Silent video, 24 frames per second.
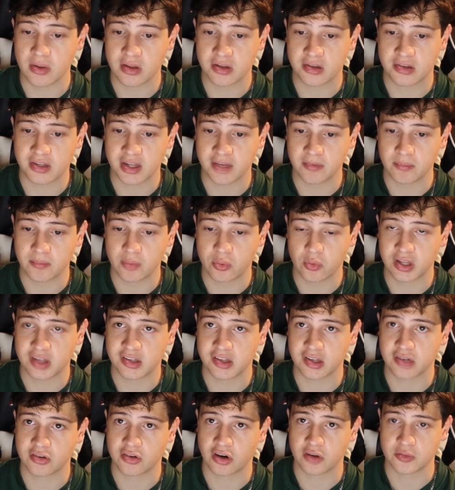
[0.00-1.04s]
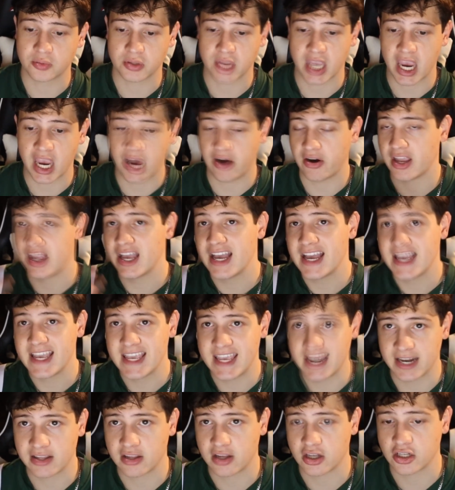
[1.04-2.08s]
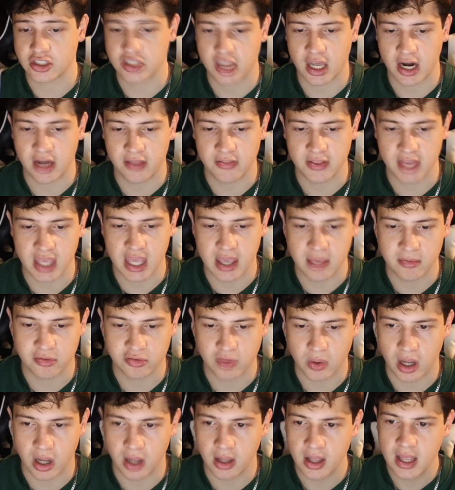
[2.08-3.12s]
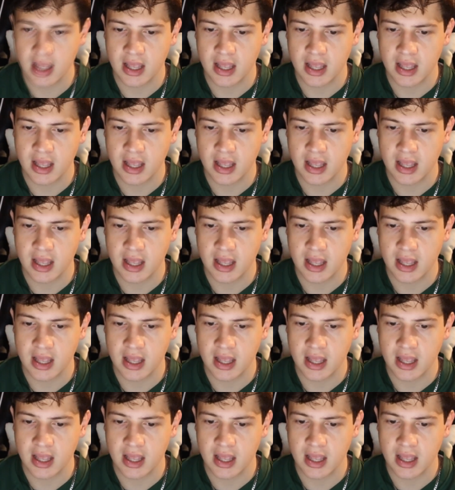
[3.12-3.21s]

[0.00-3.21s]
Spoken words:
7.6 yards per carry. He had a touchdown on the game as well.